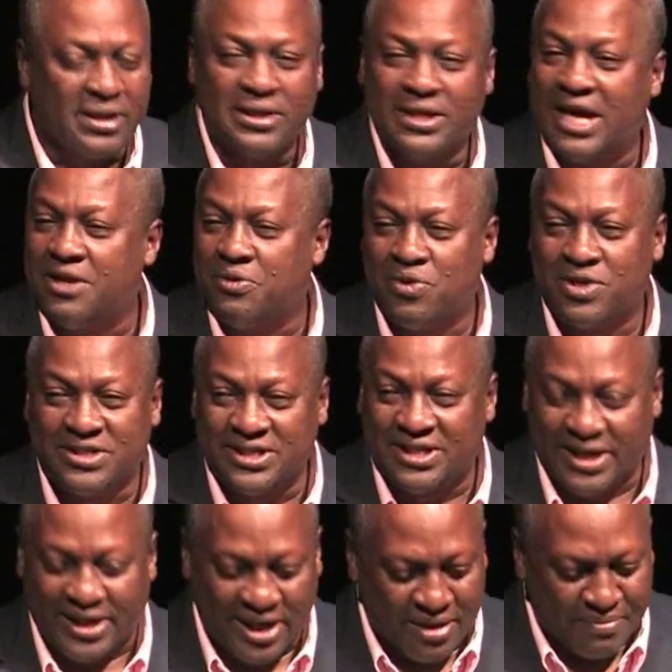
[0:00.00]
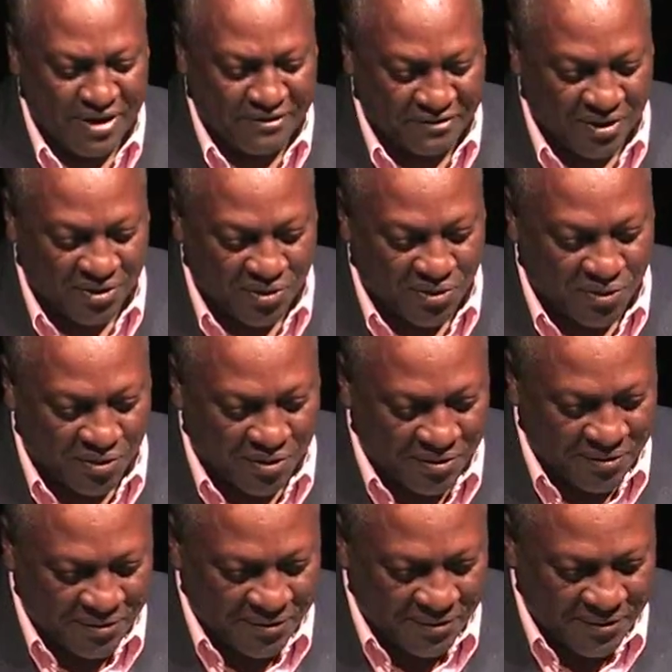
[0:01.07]
that it wasn't a game after all.
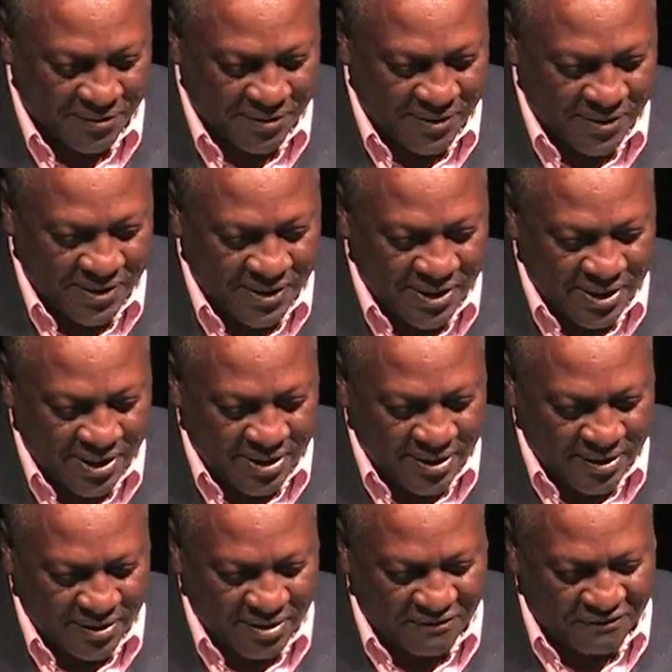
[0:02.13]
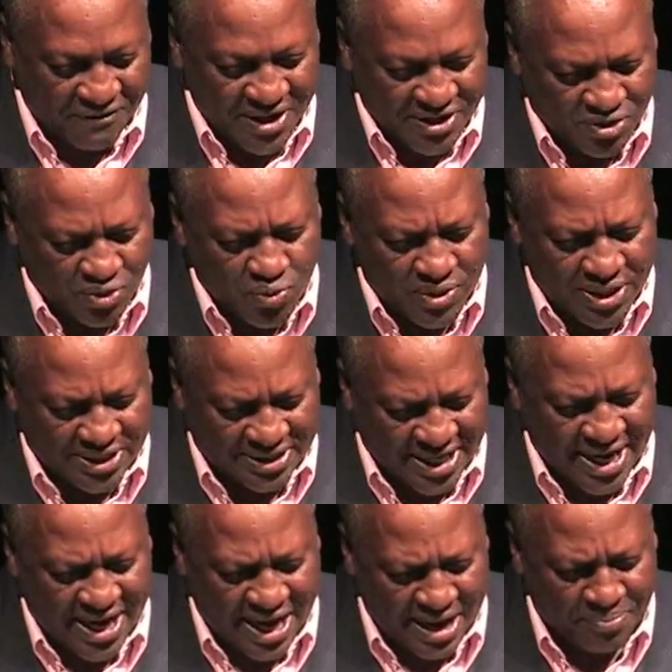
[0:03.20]
The phrase coup
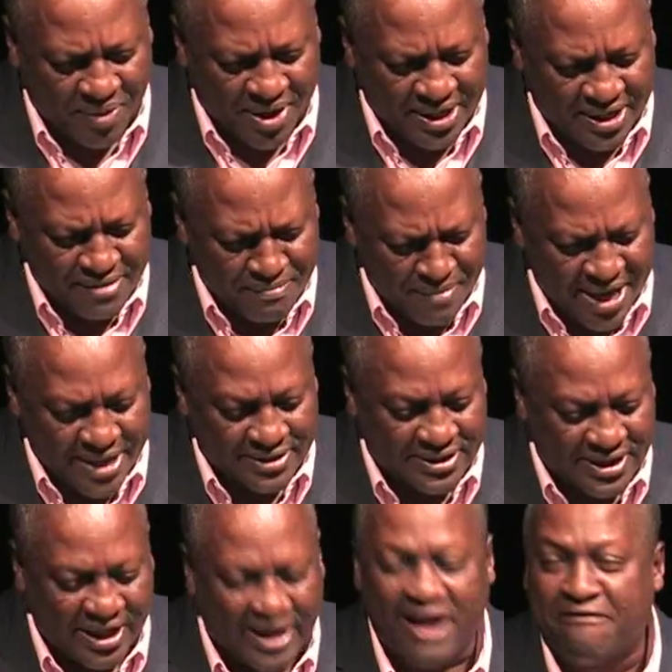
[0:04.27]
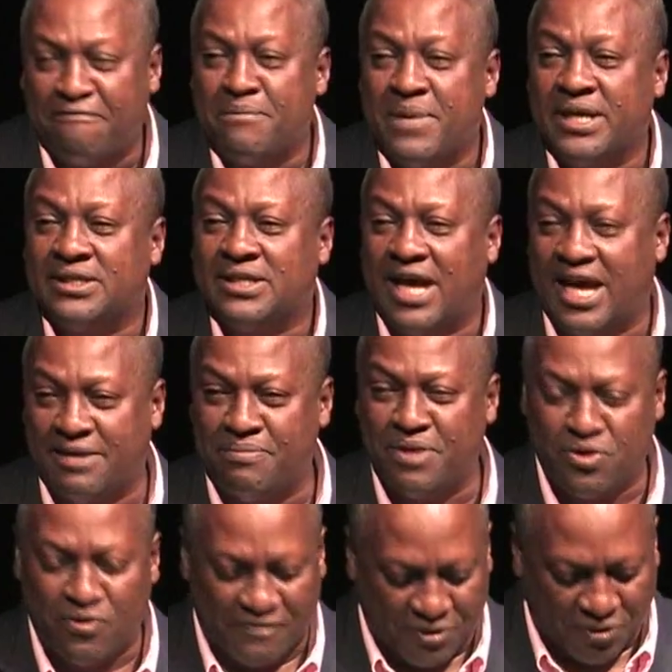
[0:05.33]
d'etat apparently meant the government had been
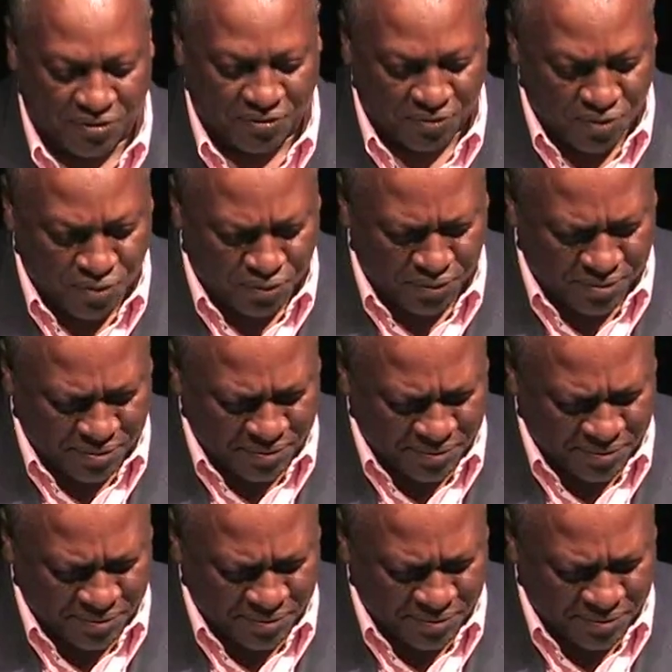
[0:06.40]
overthrown.